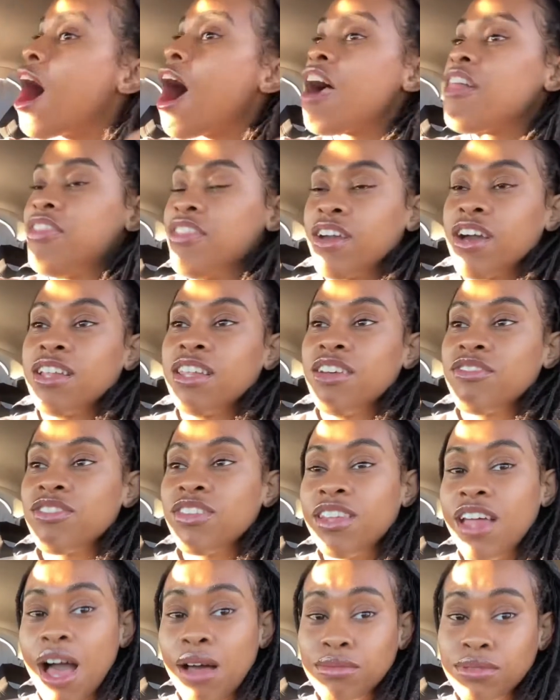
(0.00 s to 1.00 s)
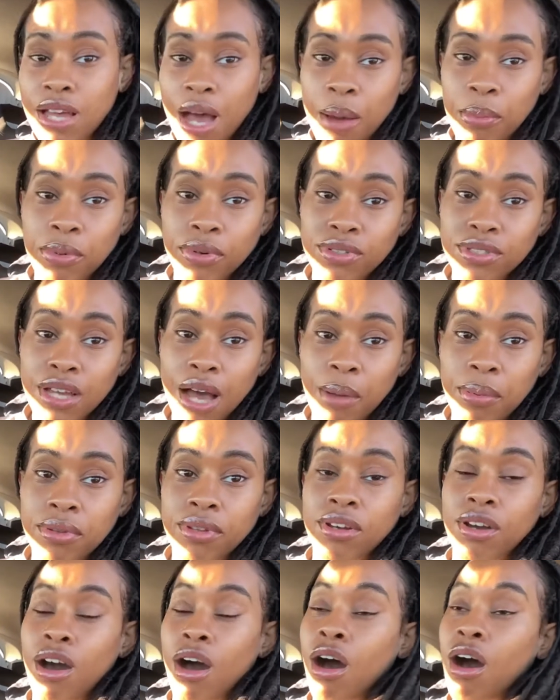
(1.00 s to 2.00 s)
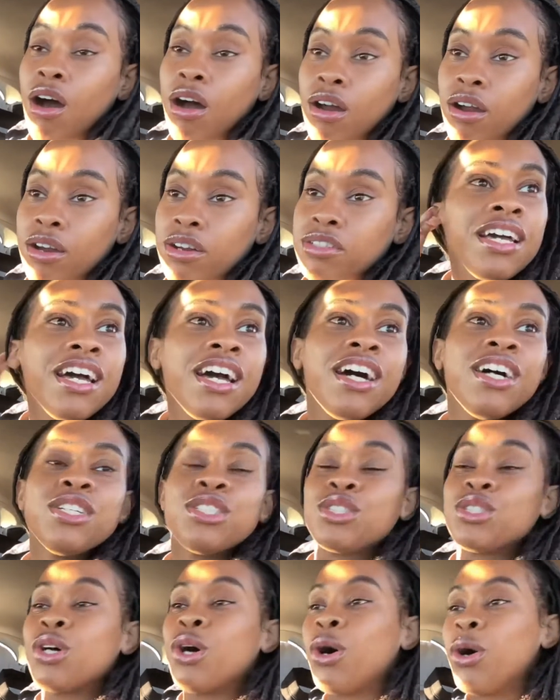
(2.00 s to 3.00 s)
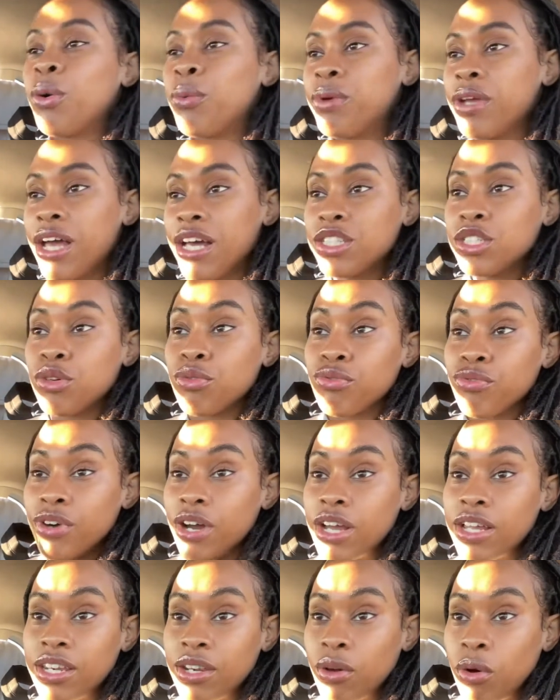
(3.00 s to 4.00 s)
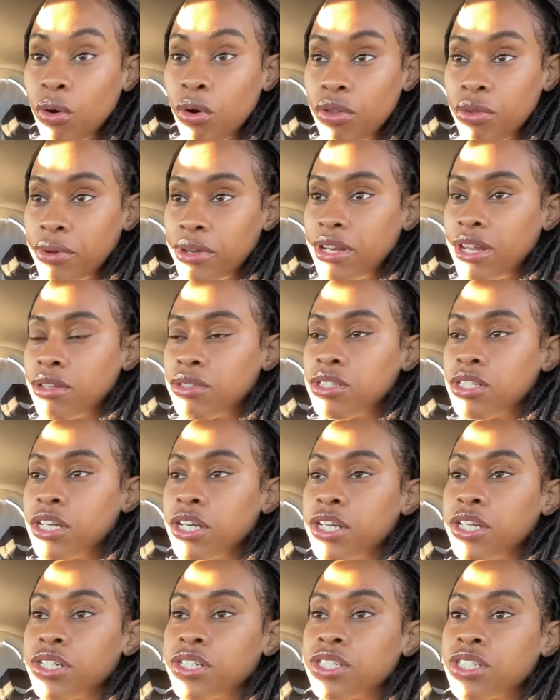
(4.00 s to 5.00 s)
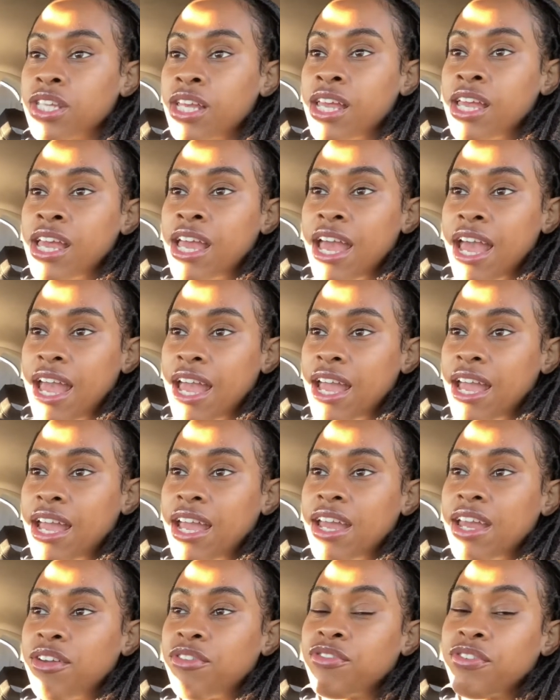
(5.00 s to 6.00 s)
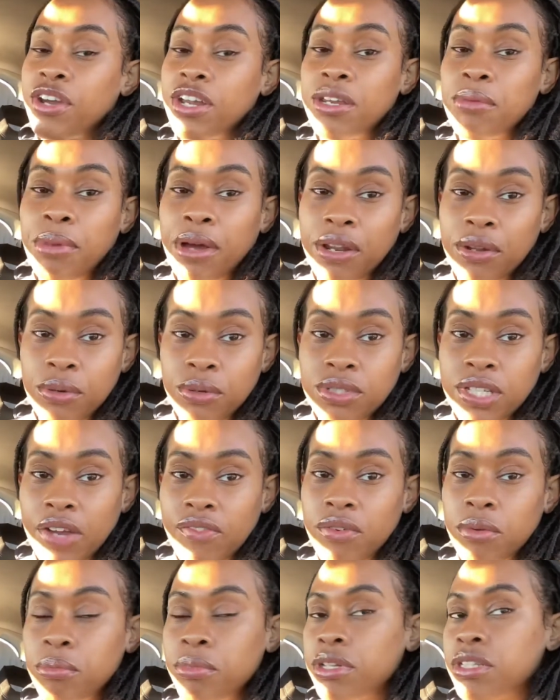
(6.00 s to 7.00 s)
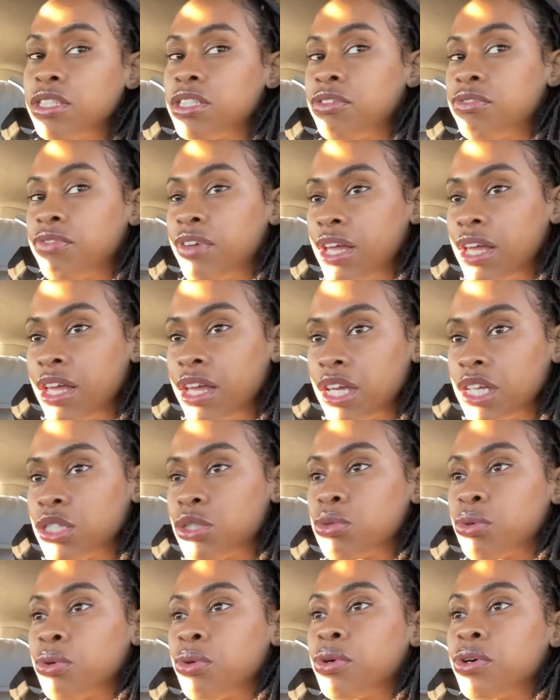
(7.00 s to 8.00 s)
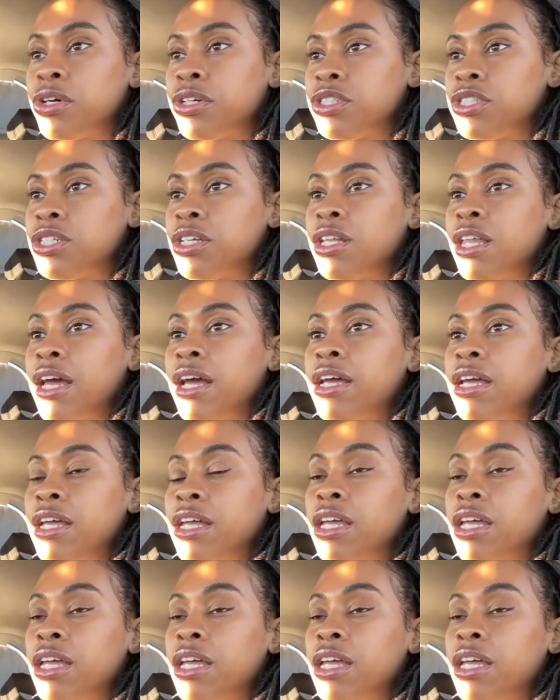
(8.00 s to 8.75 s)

I think I left the laptop on top of the car. So we had to run all the way downstairs. And for anybody who's ever been to Vegas or to like